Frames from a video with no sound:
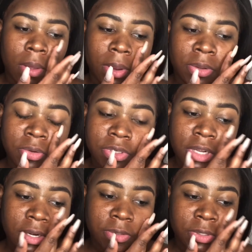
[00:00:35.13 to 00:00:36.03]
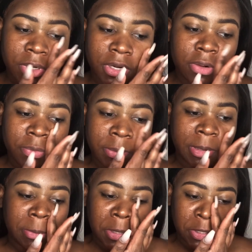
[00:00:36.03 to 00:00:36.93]
Usually I don't start off with
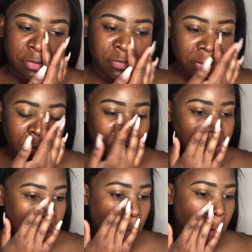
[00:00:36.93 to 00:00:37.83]
my base first.